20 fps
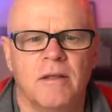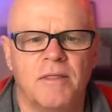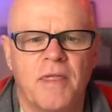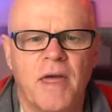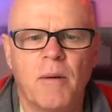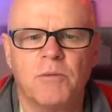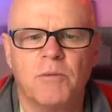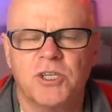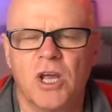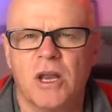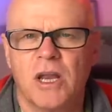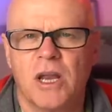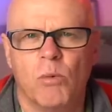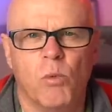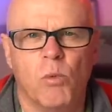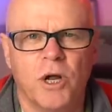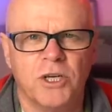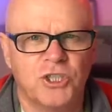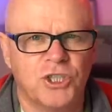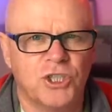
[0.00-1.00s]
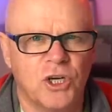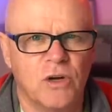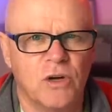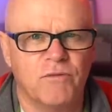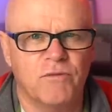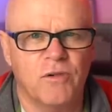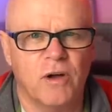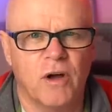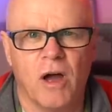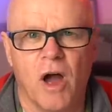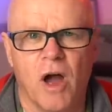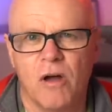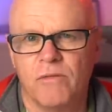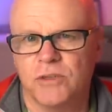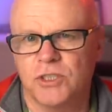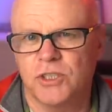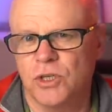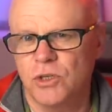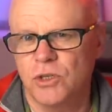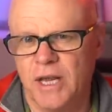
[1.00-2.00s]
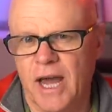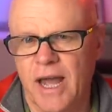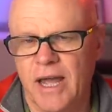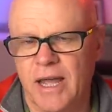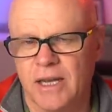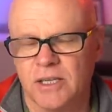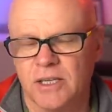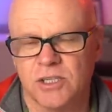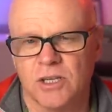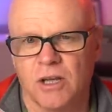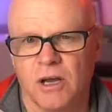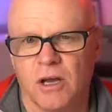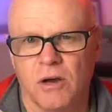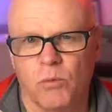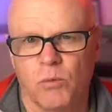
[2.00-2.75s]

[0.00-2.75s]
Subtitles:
that was only one shoot for over 2 days.